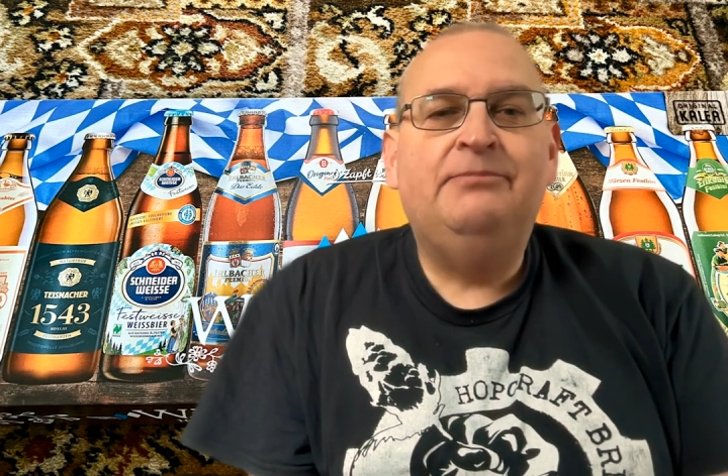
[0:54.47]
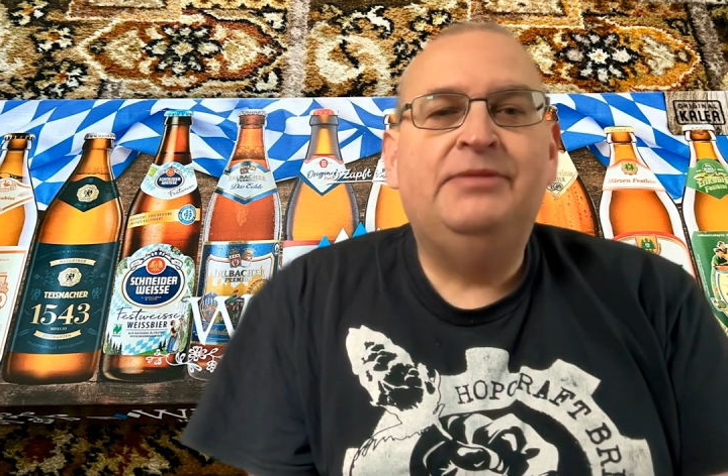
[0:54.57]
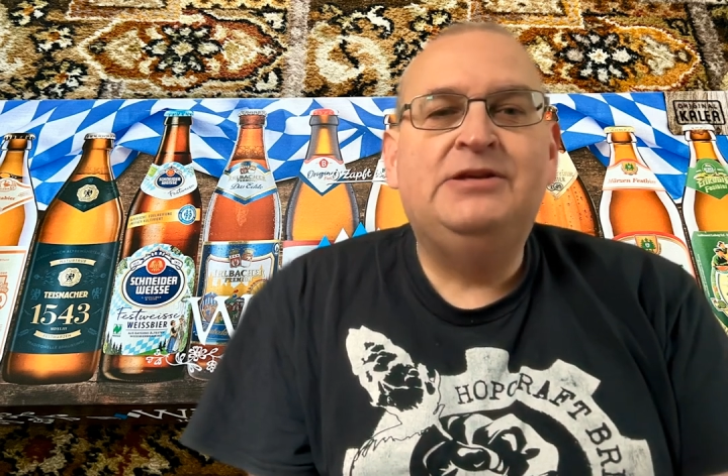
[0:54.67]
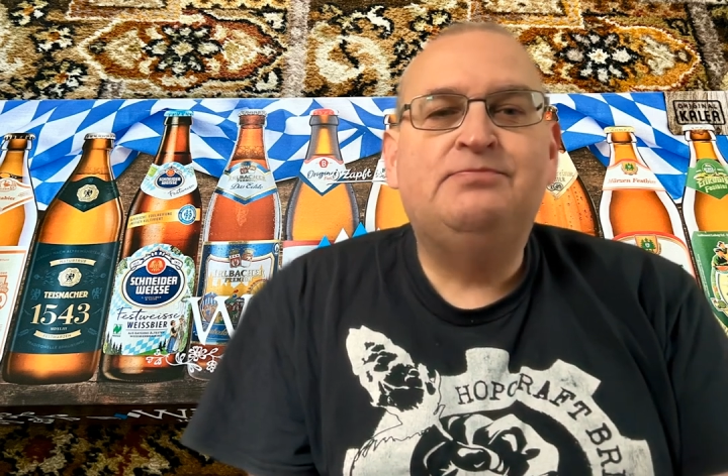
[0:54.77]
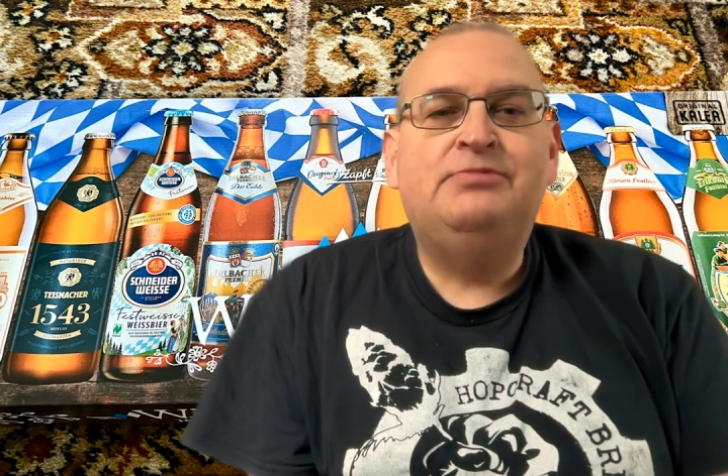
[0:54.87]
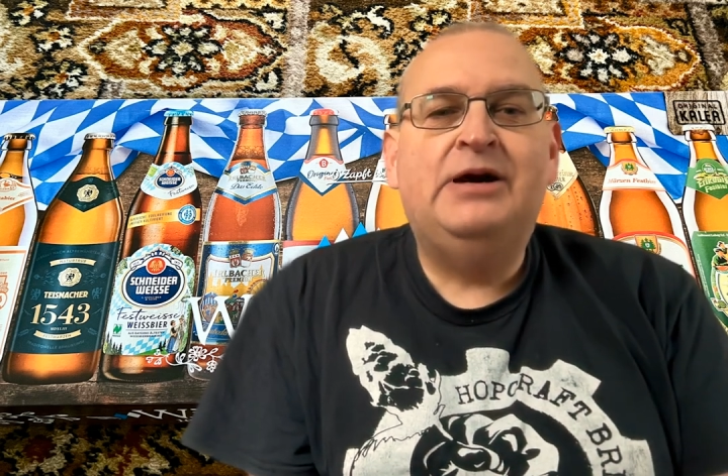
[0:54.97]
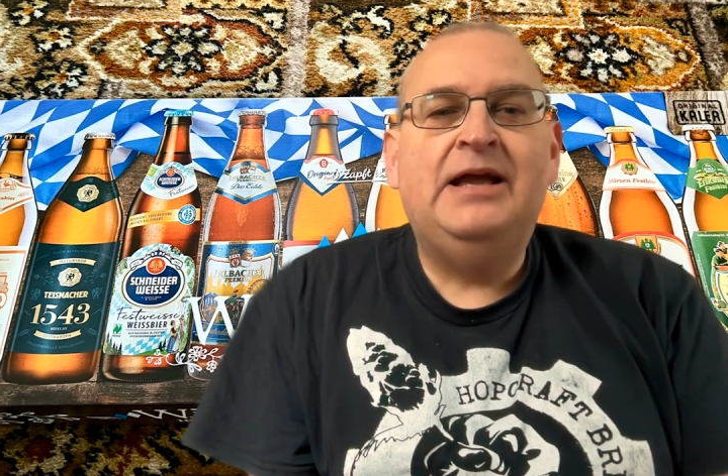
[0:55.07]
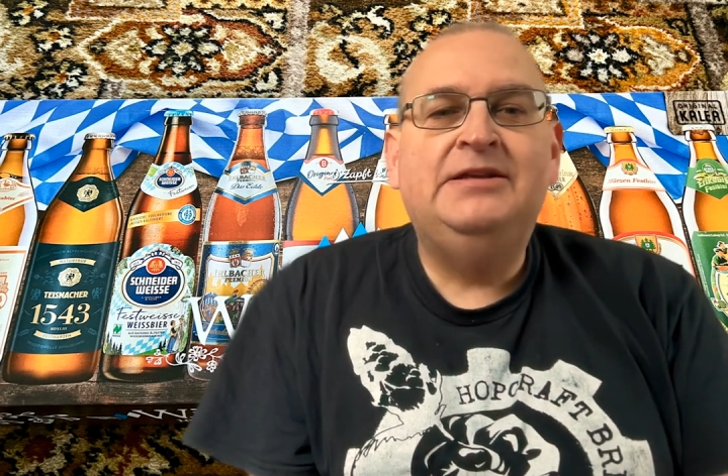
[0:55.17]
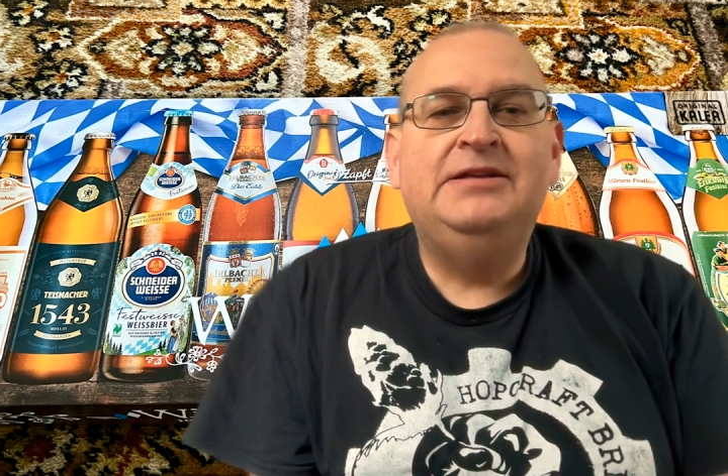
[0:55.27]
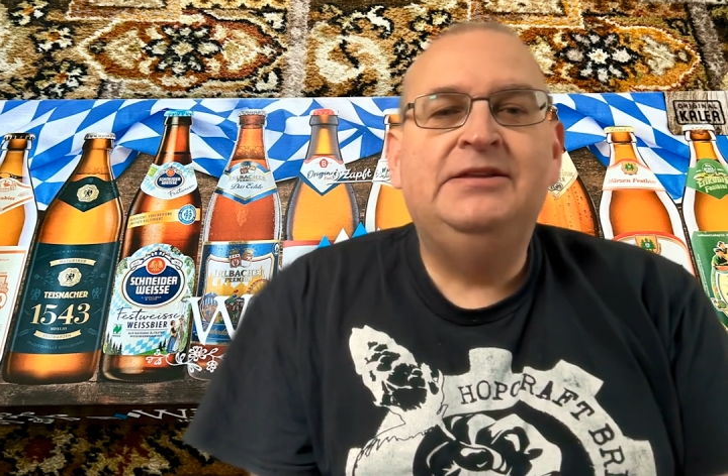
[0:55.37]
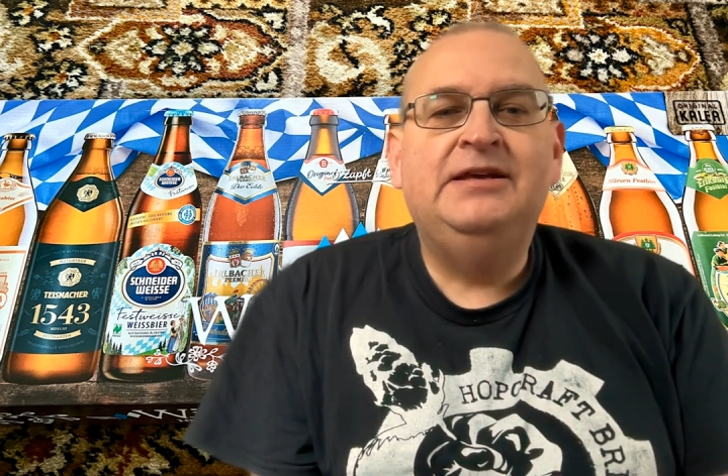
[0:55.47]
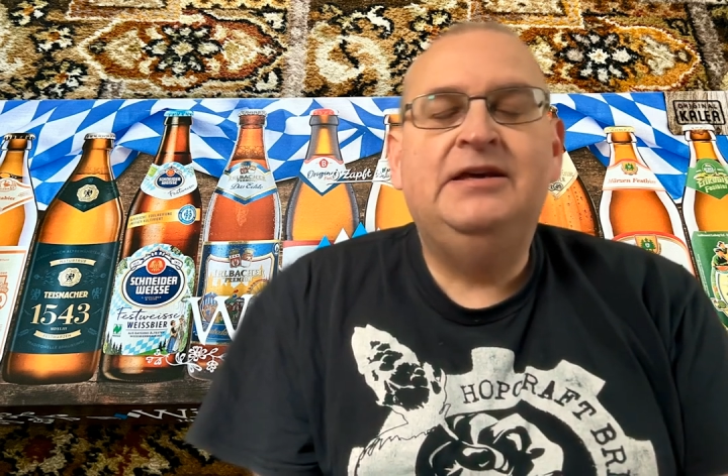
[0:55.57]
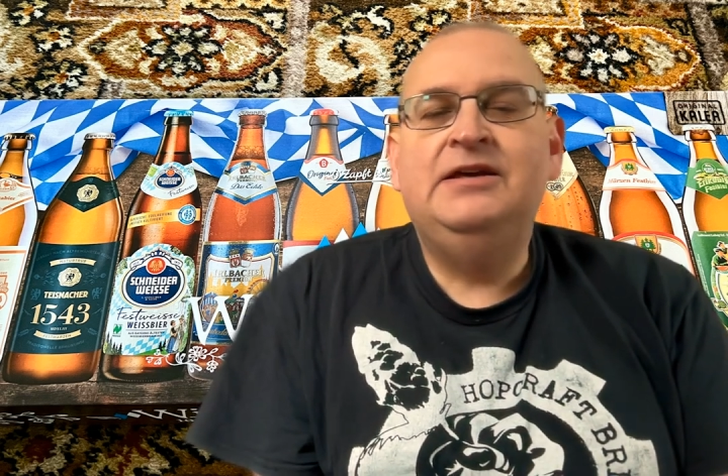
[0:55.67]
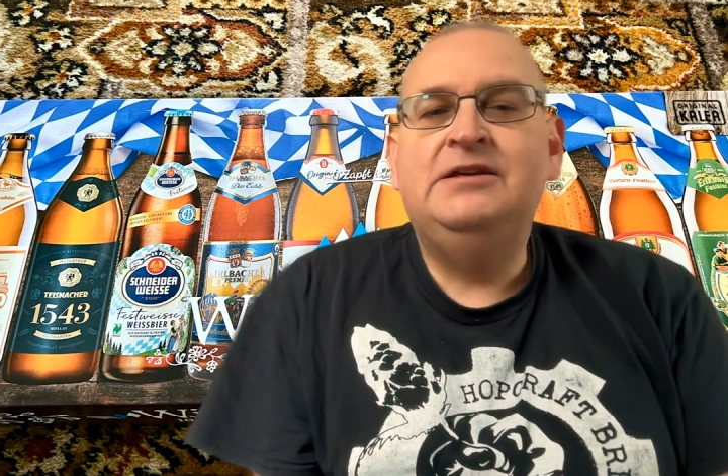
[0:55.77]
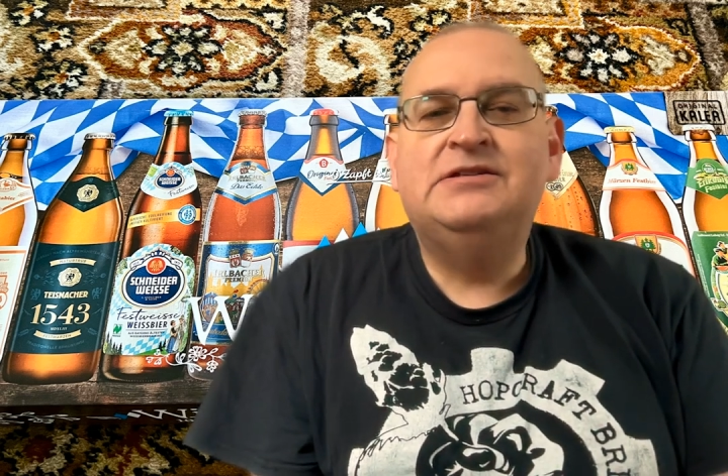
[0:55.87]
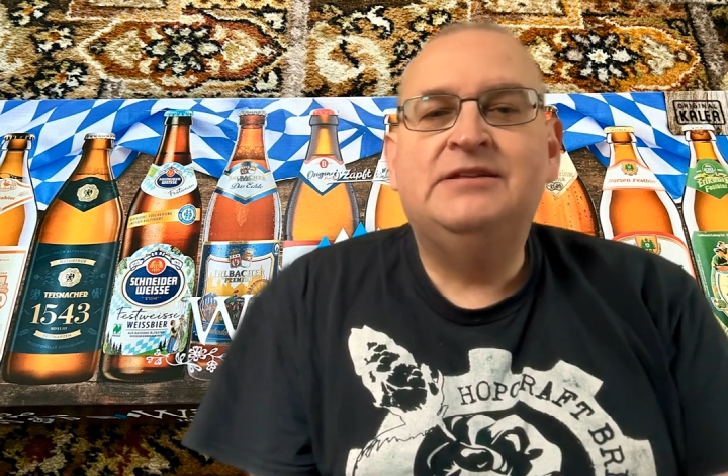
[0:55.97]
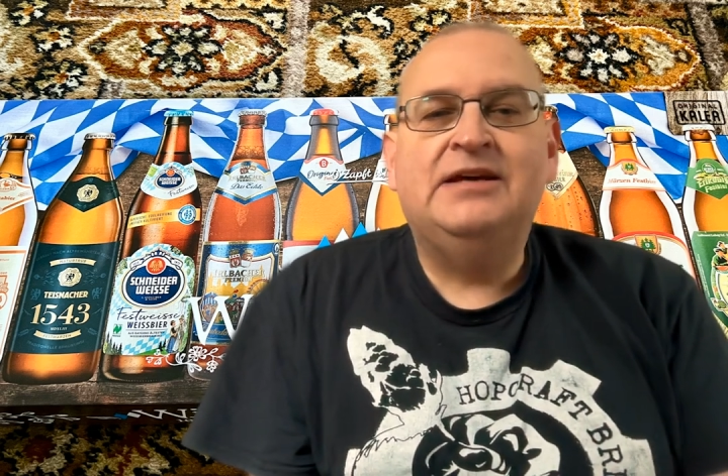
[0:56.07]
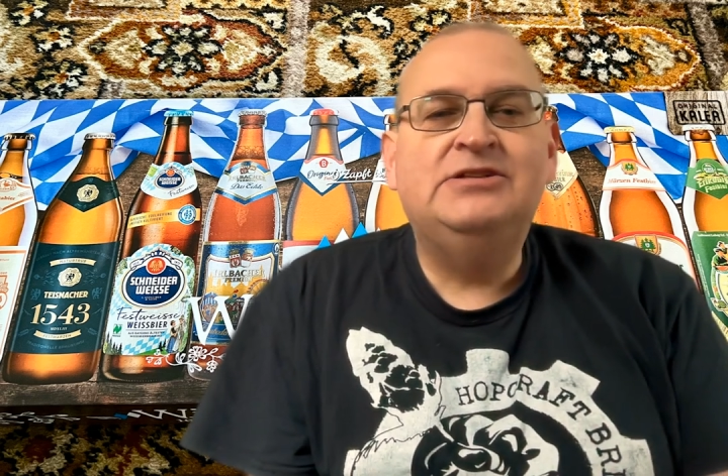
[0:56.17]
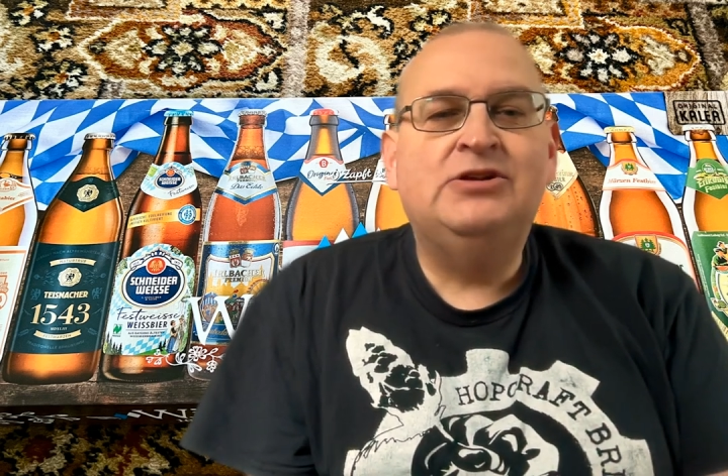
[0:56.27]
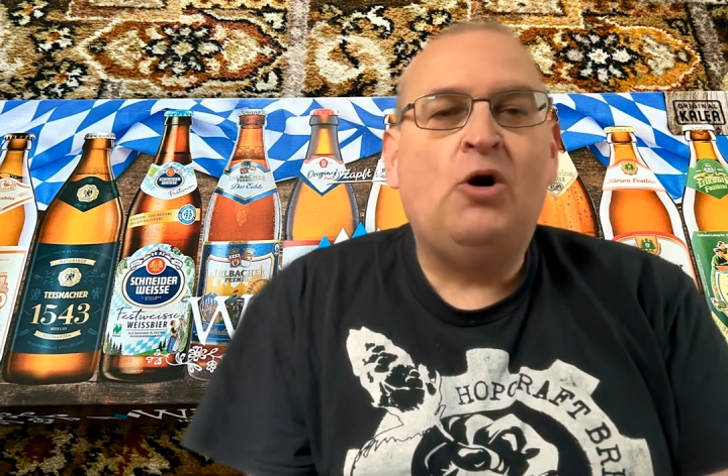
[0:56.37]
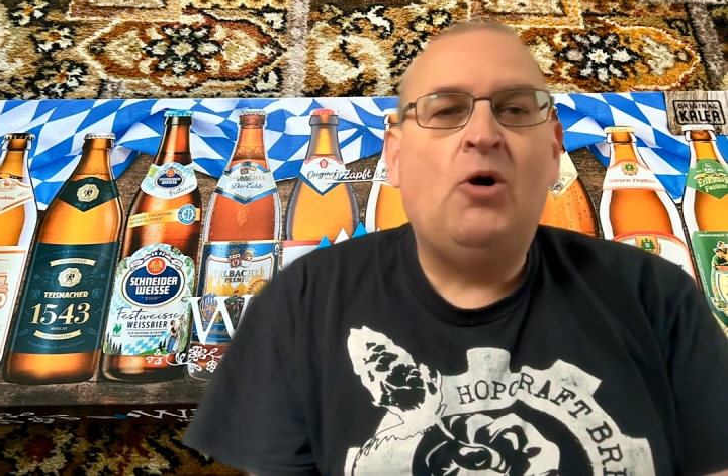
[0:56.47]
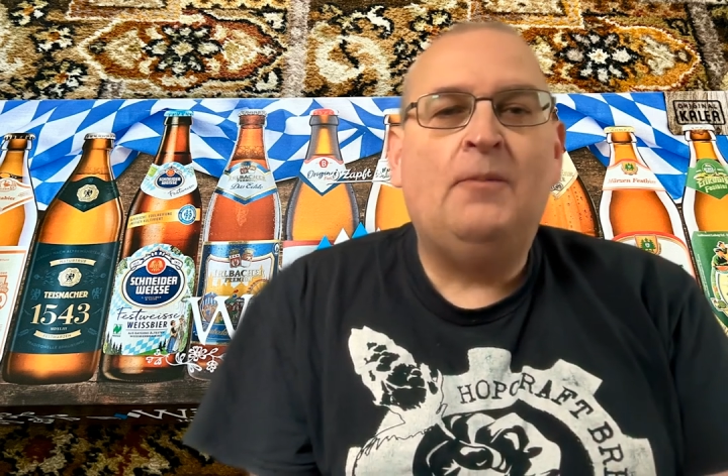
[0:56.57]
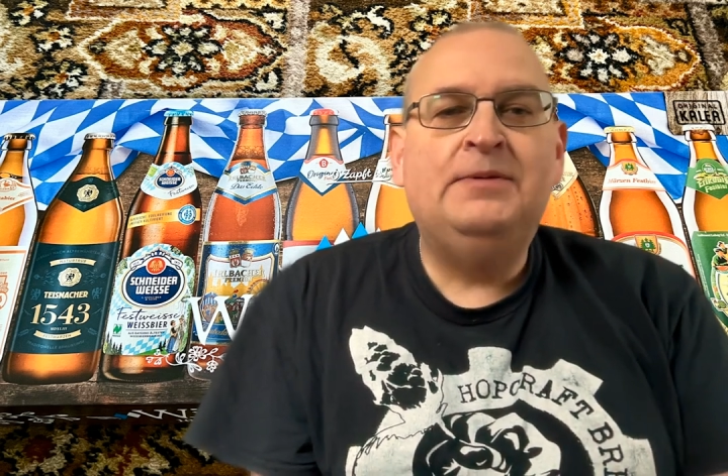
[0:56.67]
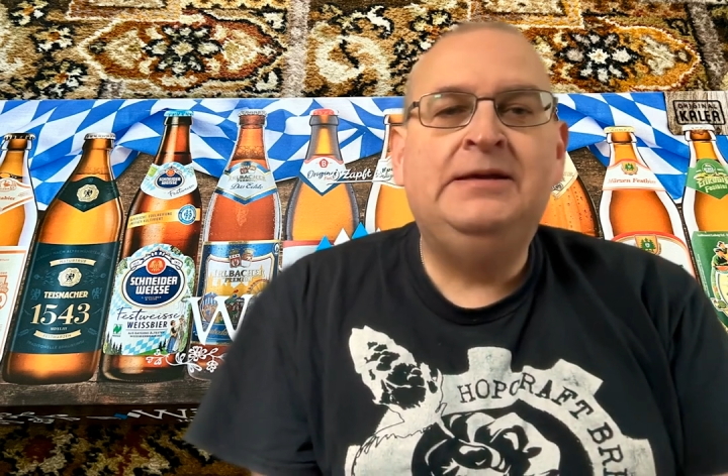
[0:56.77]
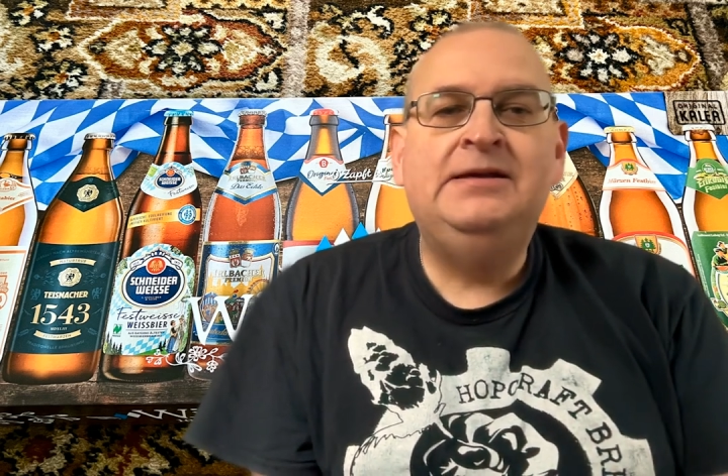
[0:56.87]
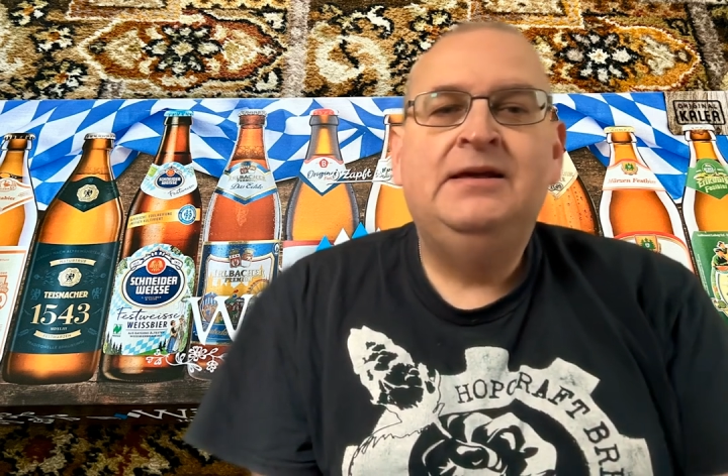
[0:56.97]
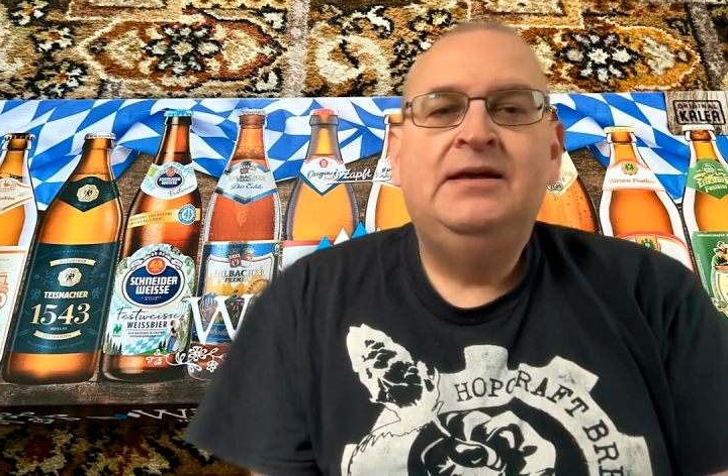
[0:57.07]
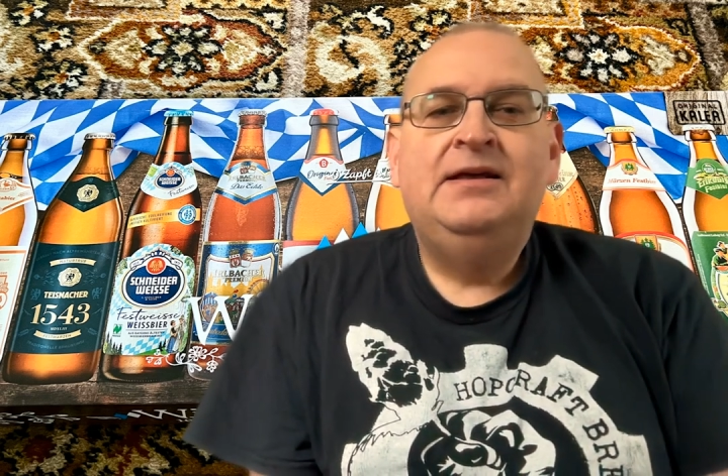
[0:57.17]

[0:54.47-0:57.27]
There's bread in there. It's nice and hoppy.